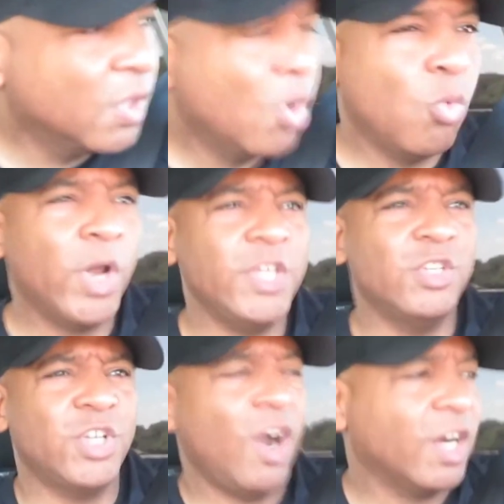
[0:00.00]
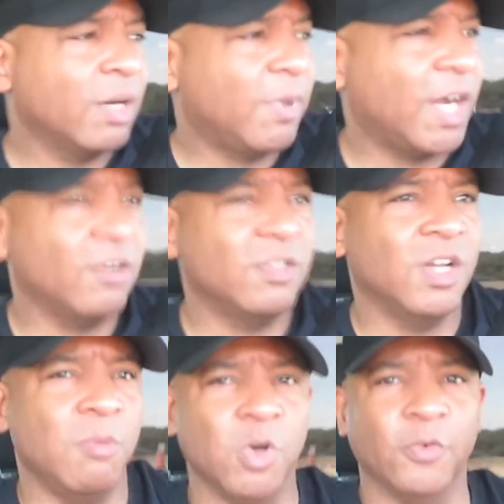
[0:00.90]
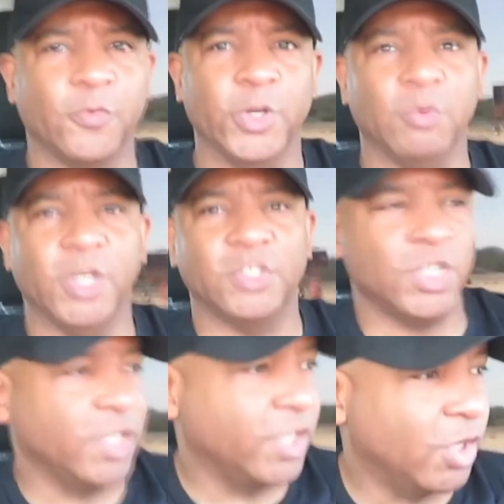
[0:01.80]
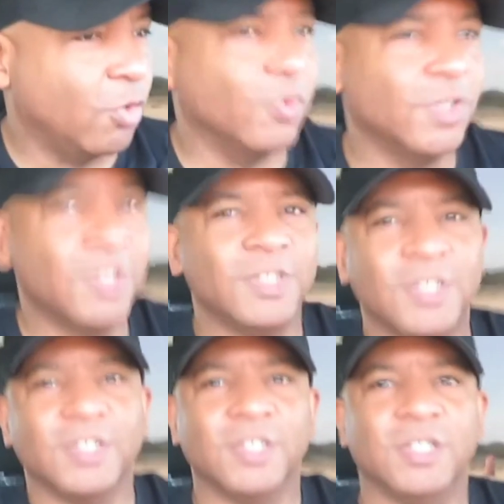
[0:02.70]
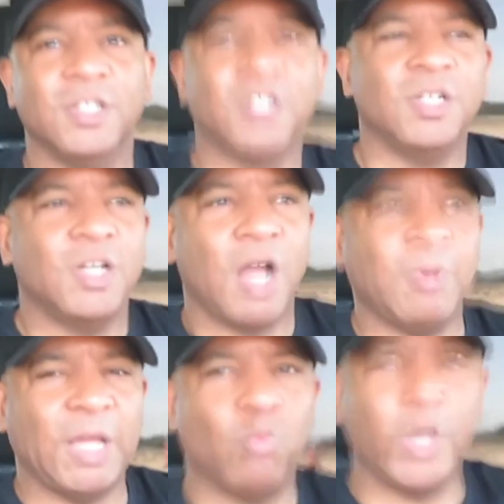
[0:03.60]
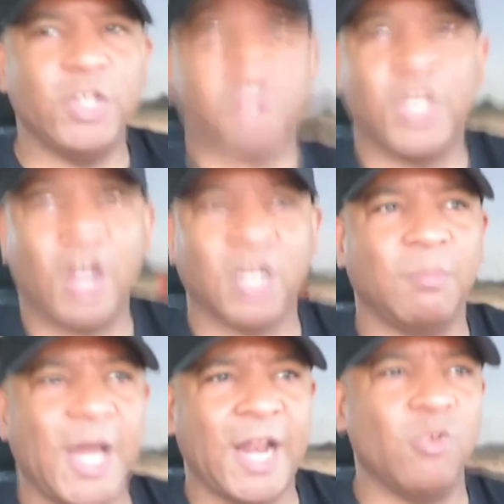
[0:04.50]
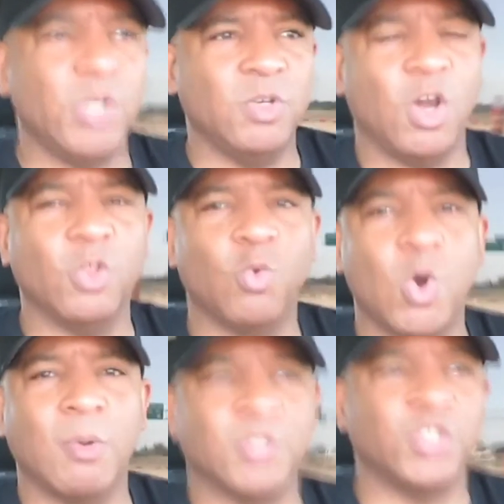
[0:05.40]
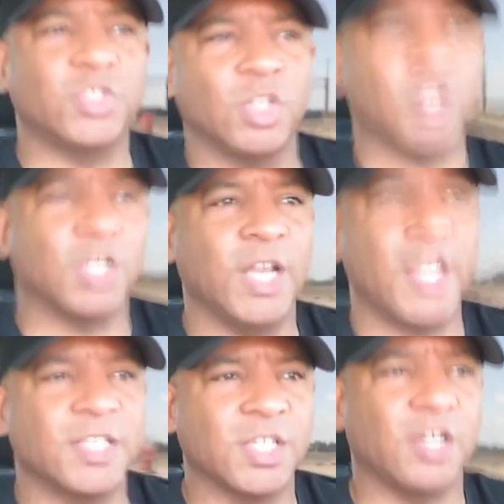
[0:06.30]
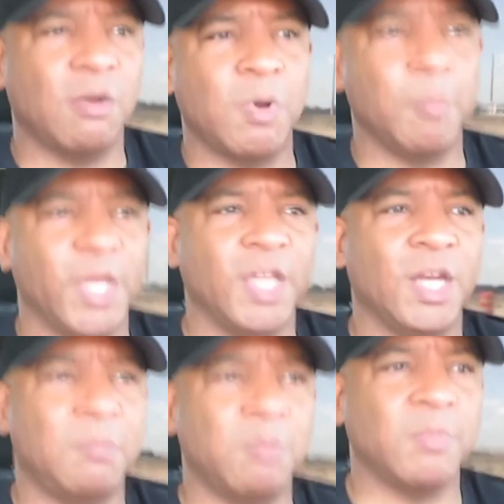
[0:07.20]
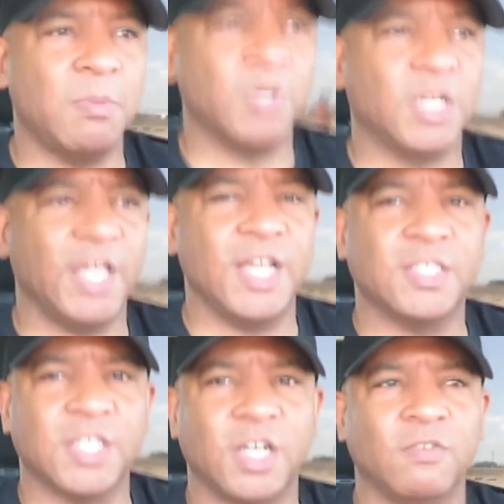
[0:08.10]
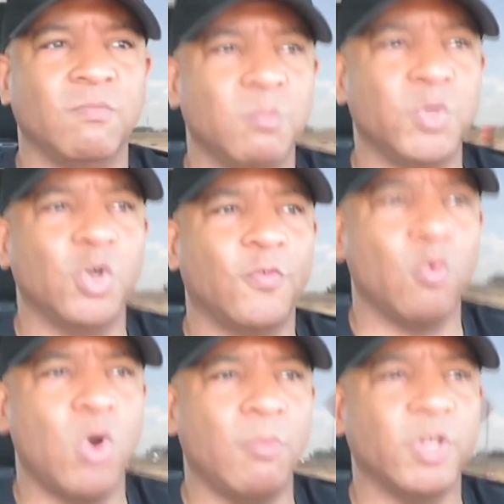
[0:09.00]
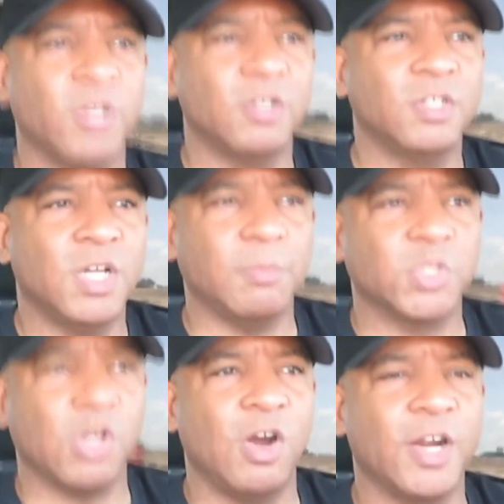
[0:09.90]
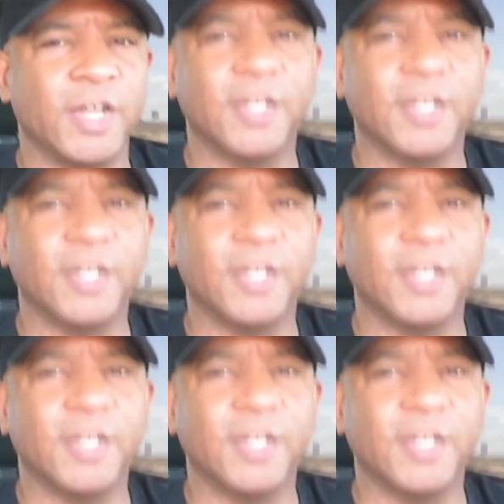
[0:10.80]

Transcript: What are you talking about? I'm on the freeway trying to get over. I'm like, what are you talking about? I don't even know the woman. I just took a glance at her. I'm a man. I'm a glance at a beautiful woman. I'm sorry.